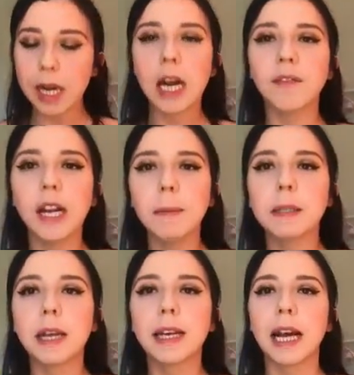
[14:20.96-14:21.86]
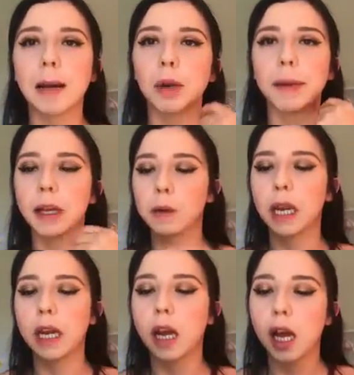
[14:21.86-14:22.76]
And for lipstick I'm going to be
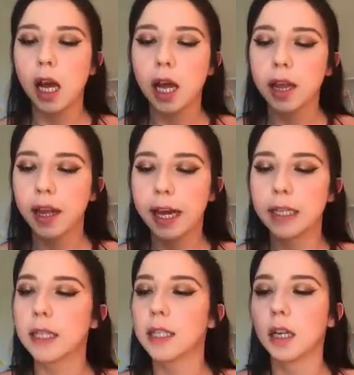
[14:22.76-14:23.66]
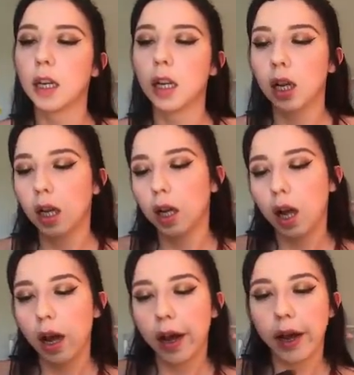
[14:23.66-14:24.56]
using this
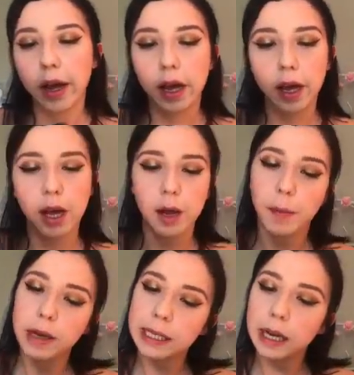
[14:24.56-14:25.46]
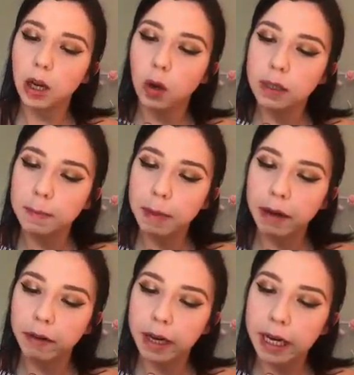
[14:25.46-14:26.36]
what is it, Lord &
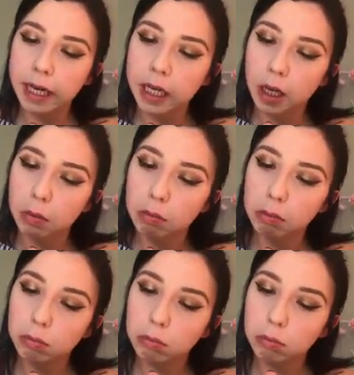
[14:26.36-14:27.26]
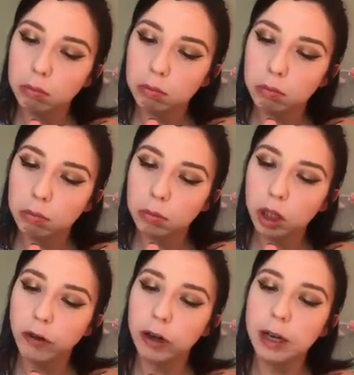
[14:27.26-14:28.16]
Berry
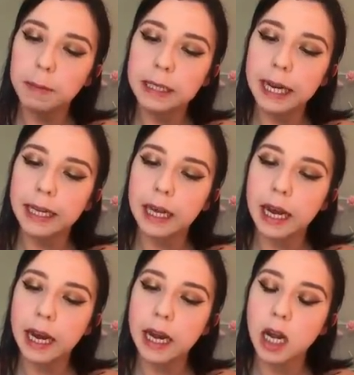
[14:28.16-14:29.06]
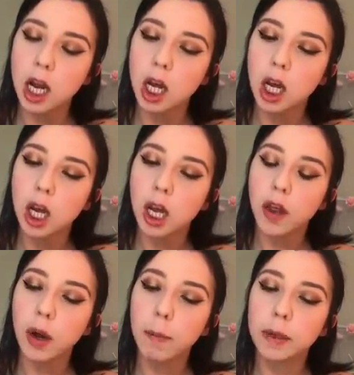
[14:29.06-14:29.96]
crayon lipstick in
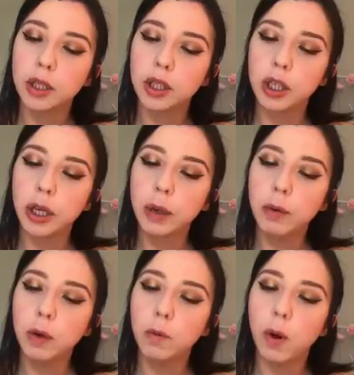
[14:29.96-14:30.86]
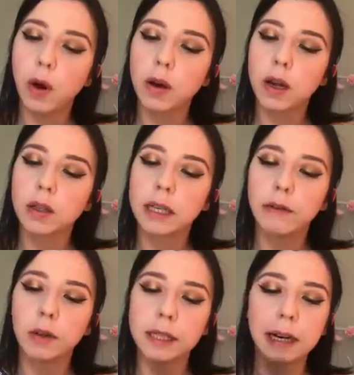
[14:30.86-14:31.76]
the number
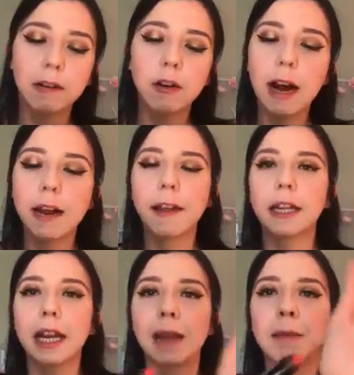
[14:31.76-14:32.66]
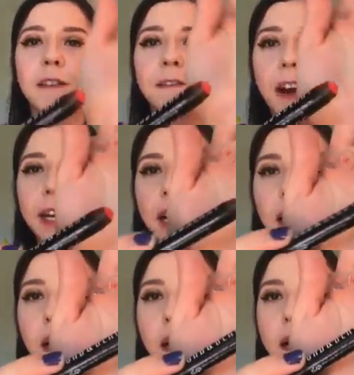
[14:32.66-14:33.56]
20100, and I think the name is Fire,